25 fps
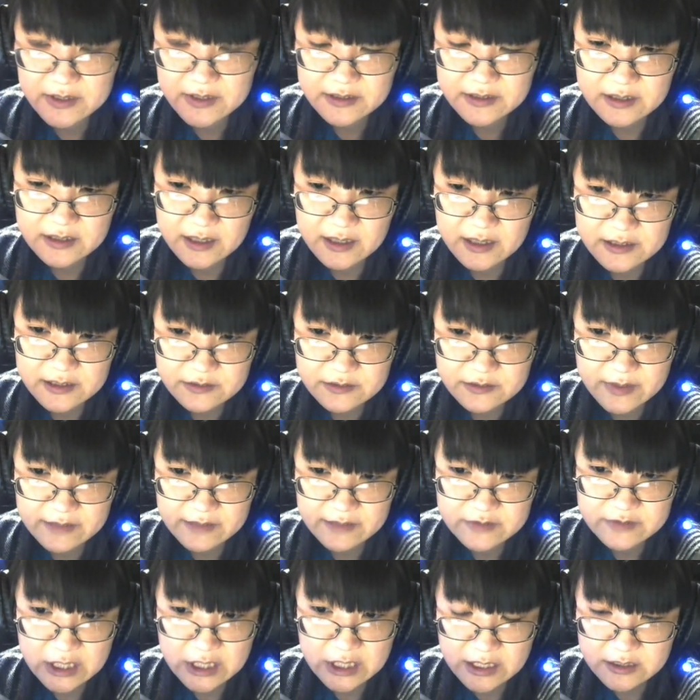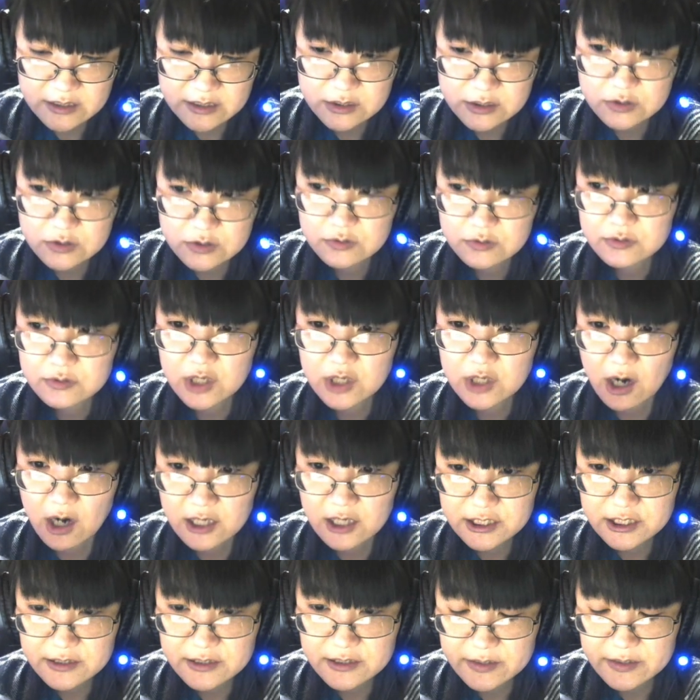And so I'm going to be
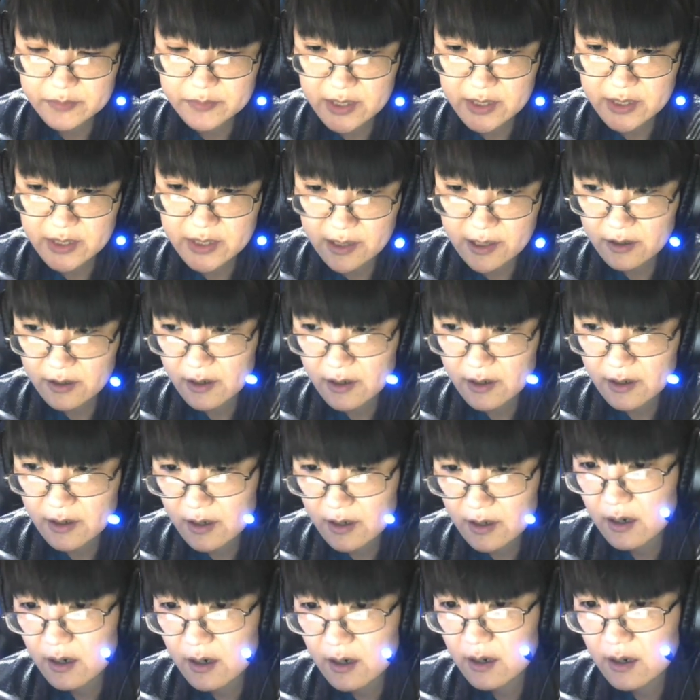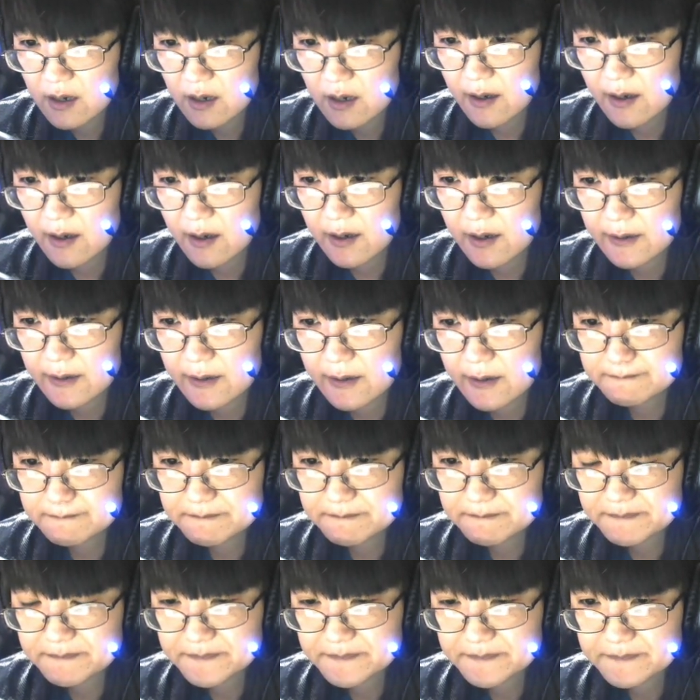expanding and
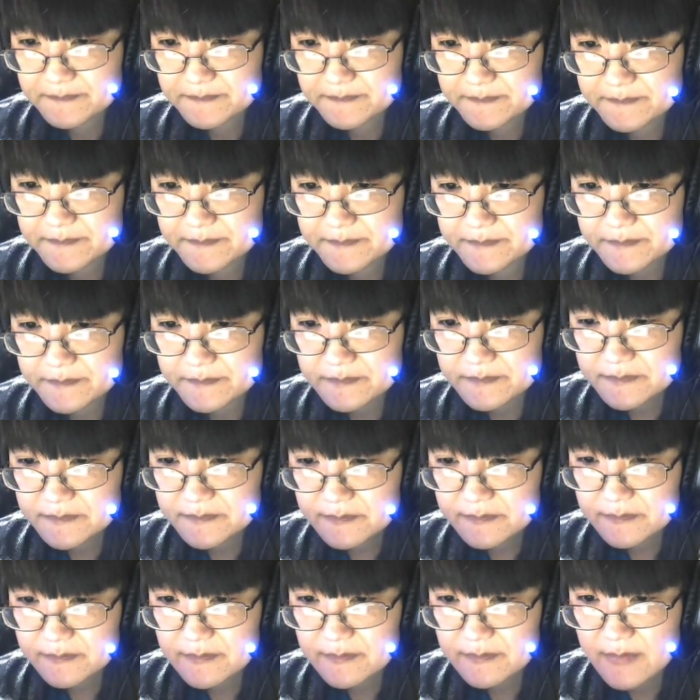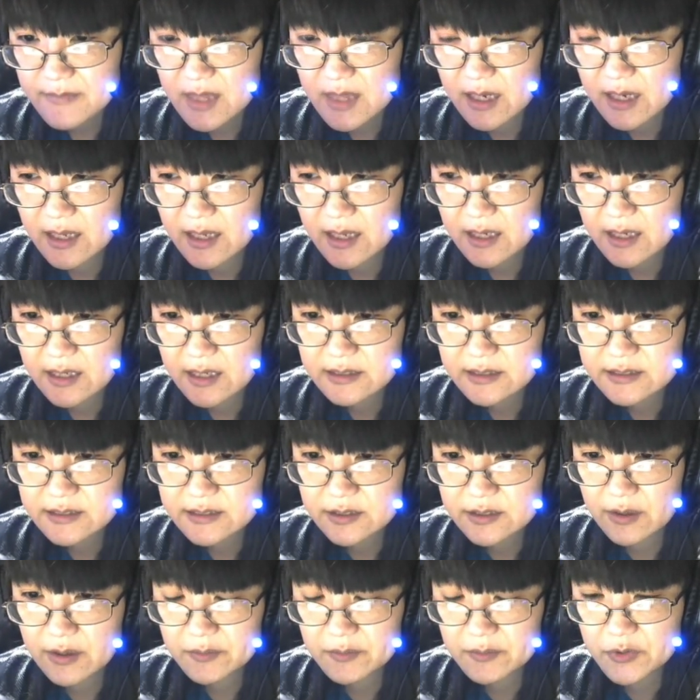changing around the dream sequences a lot
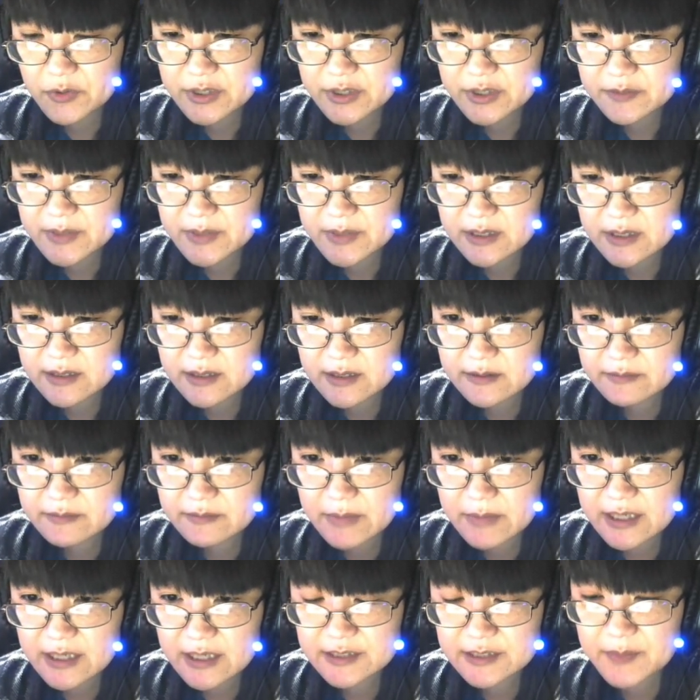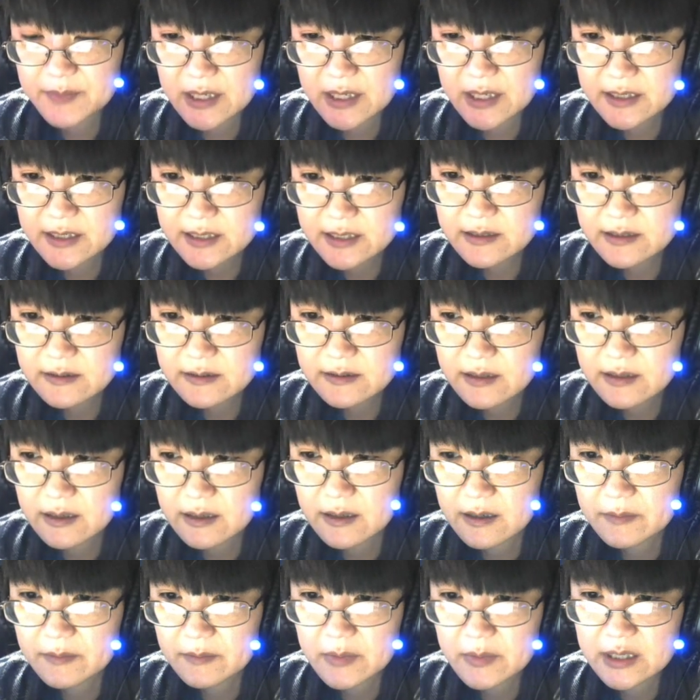to kind of
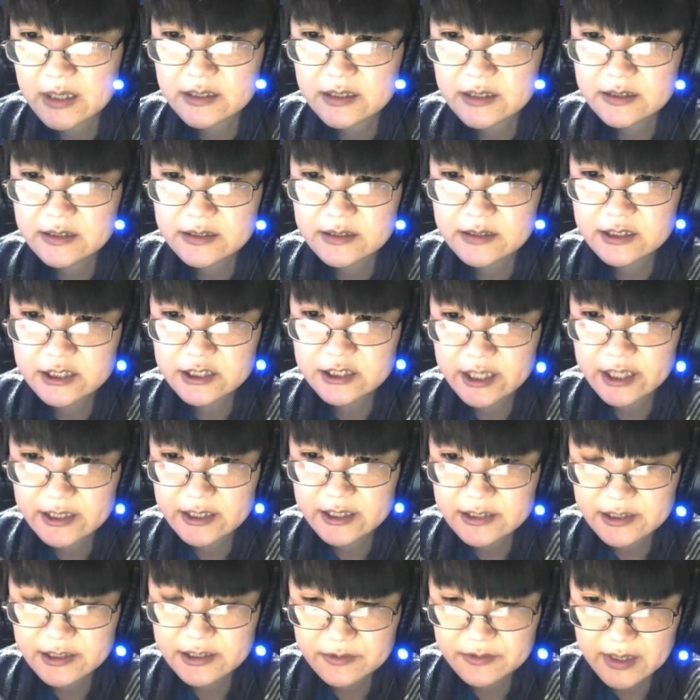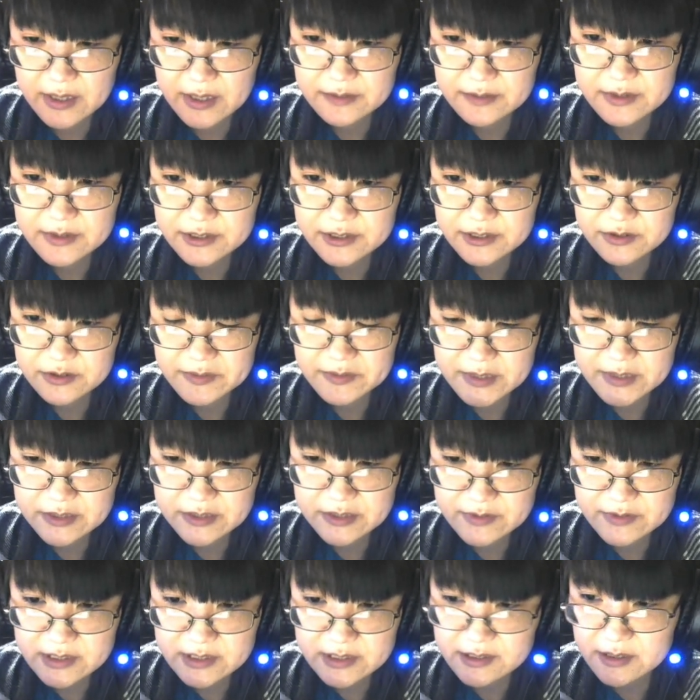put that sense of a
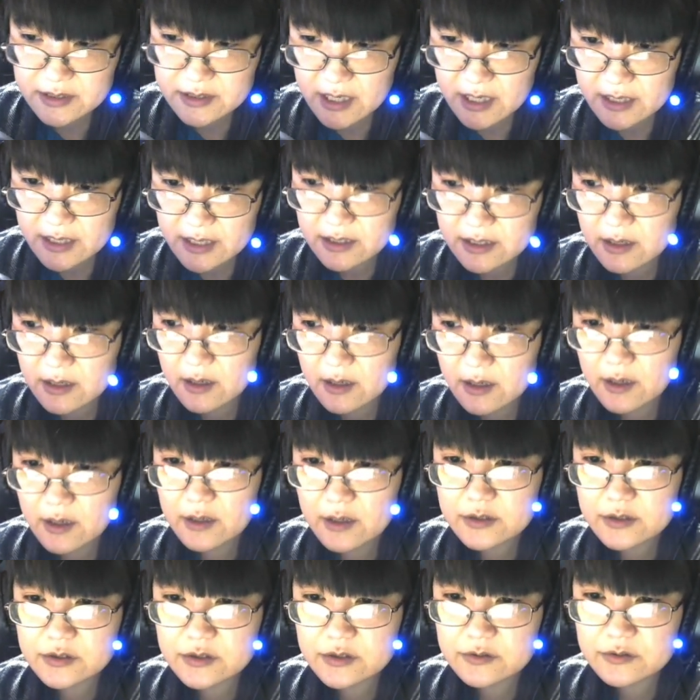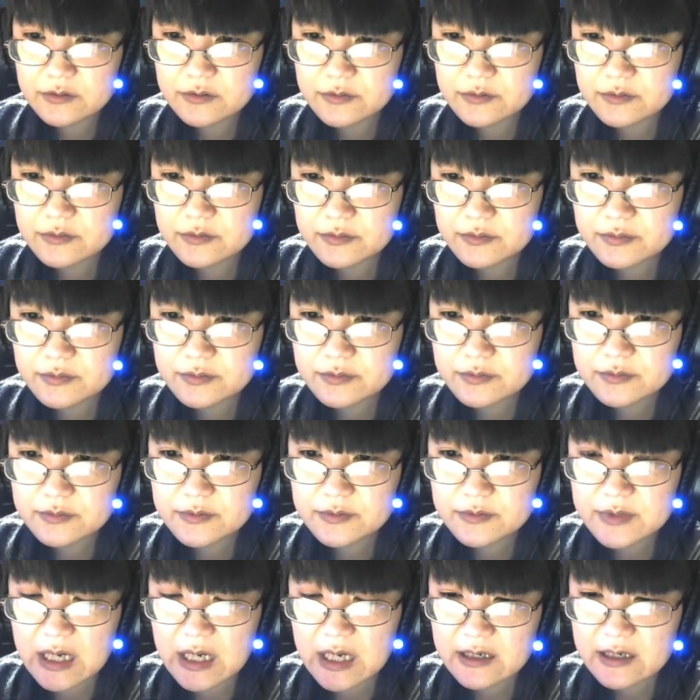bit of worry or intrepidation
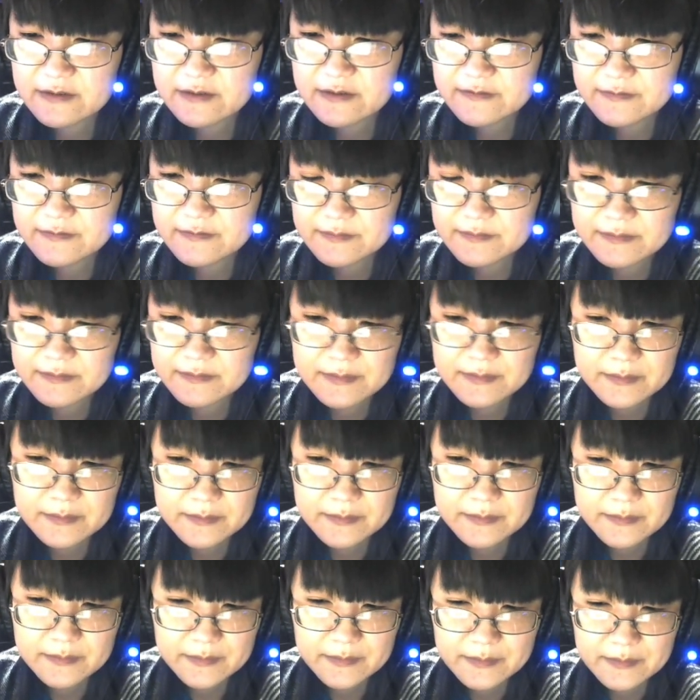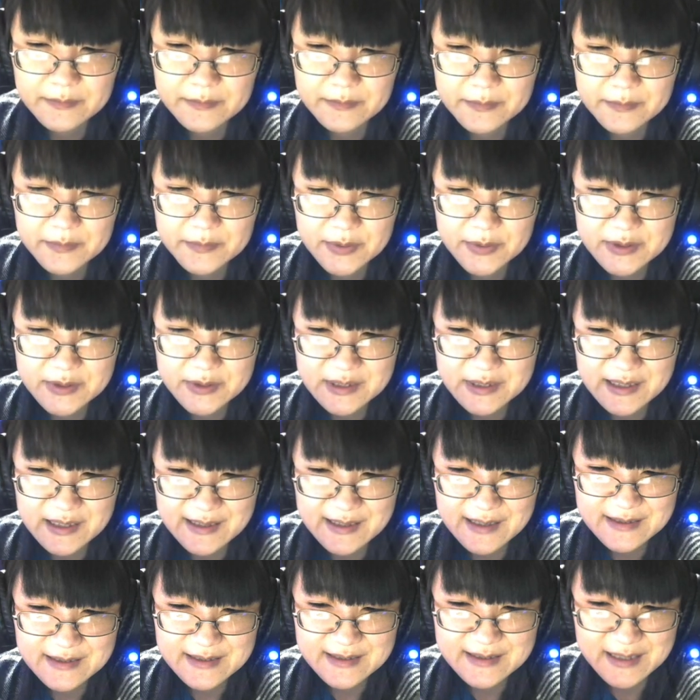into this story.
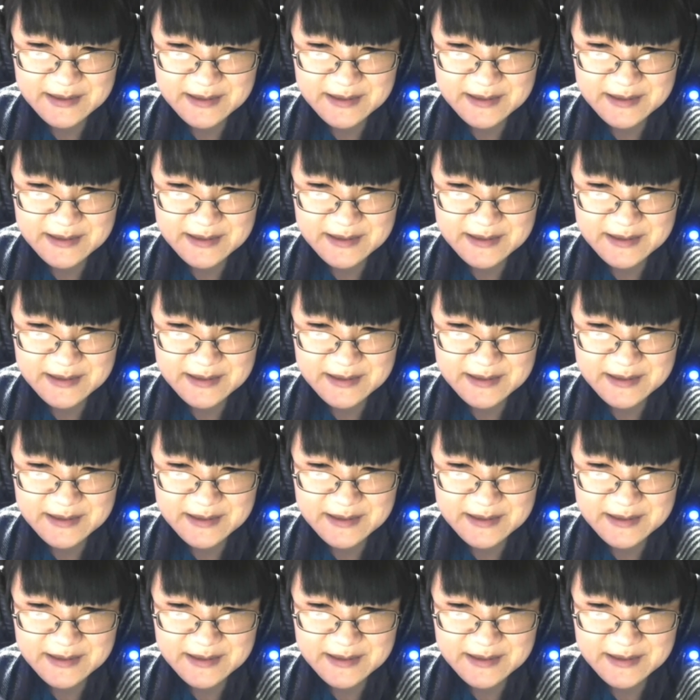And